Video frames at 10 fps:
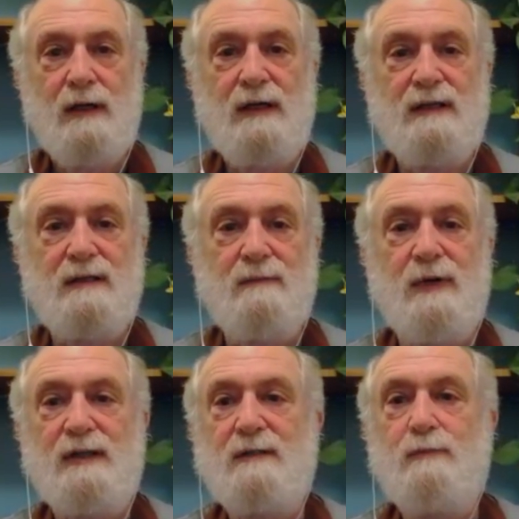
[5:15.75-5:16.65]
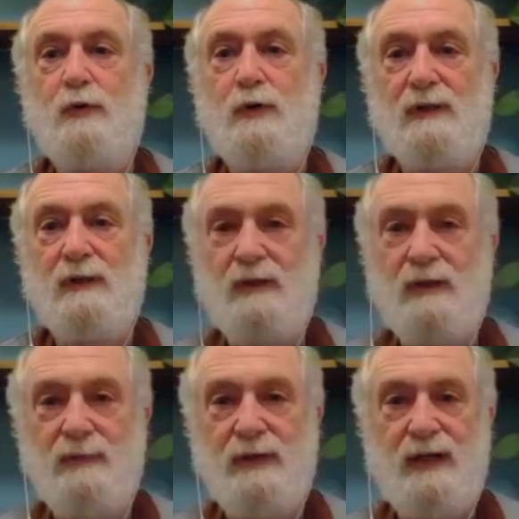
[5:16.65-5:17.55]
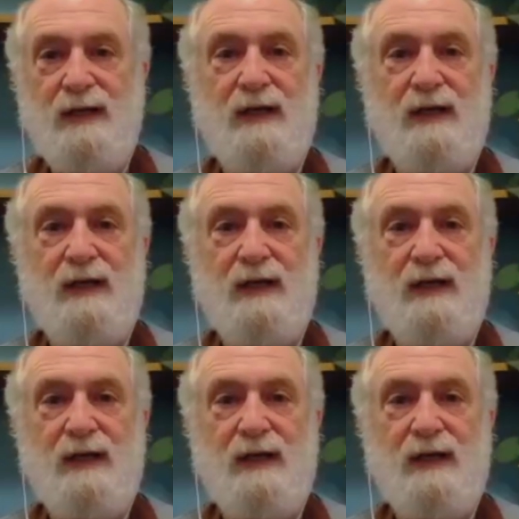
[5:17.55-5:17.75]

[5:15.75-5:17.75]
is a much more limited